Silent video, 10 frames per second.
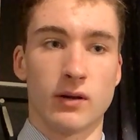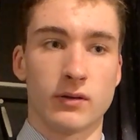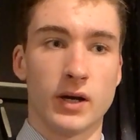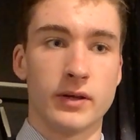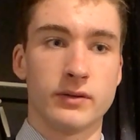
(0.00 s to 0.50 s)

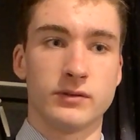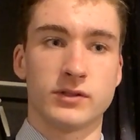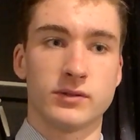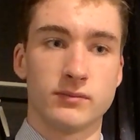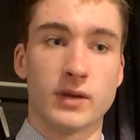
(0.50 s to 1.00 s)

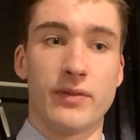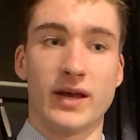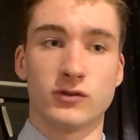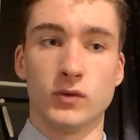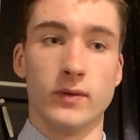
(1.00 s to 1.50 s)
guidance, and
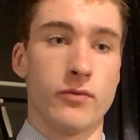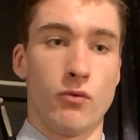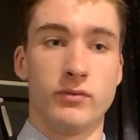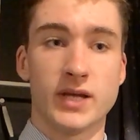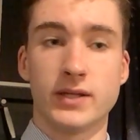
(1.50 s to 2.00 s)
that's all
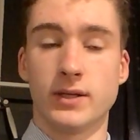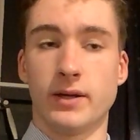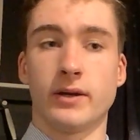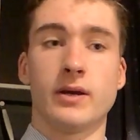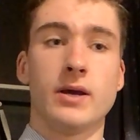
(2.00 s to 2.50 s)
through data
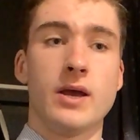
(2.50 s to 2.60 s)
link.